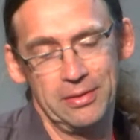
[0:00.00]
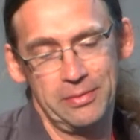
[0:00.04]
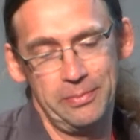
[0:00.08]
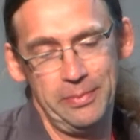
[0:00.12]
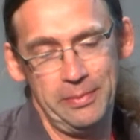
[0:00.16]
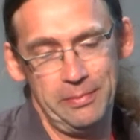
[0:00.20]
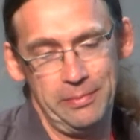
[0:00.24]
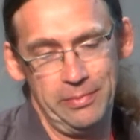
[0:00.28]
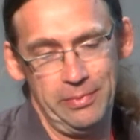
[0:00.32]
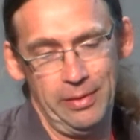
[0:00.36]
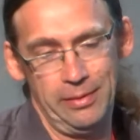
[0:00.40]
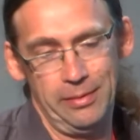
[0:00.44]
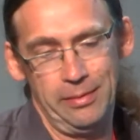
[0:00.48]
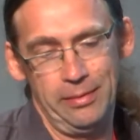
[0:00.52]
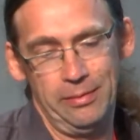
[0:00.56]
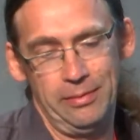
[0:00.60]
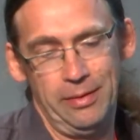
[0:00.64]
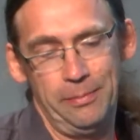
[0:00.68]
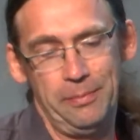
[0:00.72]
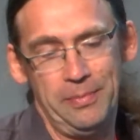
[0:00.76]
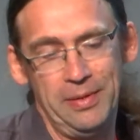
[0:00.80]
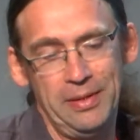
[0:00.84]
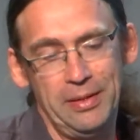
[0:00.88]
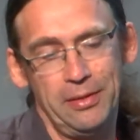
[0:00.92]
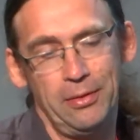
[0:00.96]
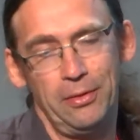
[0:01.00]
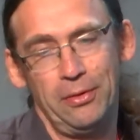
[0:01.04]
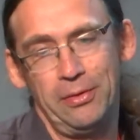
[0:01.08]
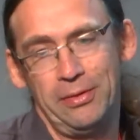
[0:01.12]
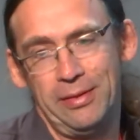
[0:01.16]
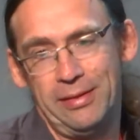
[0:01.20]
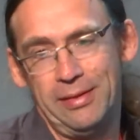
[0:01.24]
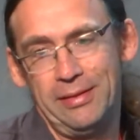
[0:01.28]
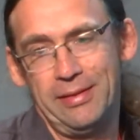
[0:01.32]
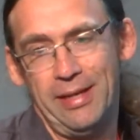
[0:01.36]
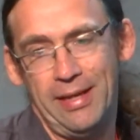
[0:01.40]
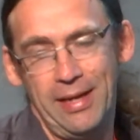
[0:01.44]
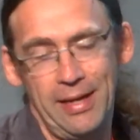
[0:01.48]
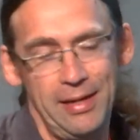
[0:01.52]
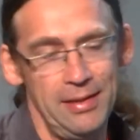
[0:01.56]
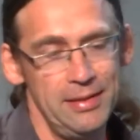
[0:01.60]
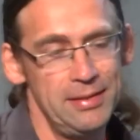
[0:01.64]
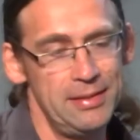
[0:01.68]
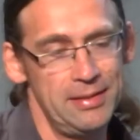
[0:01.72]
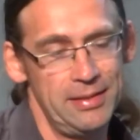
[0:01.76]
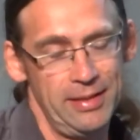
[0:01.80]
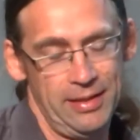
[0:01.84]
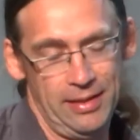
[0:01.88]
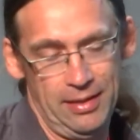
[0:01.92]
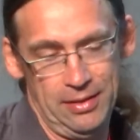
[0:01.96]
the Bitcoin in the early
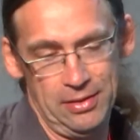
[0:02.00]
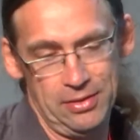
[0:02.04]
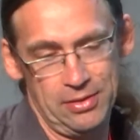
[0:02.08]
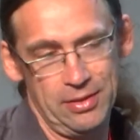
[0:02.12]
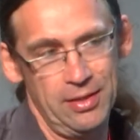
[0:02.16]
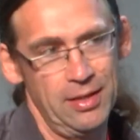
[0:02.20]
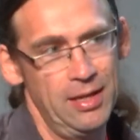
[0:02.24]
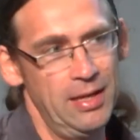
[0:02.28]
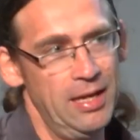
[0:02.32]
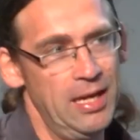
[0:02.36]
stage,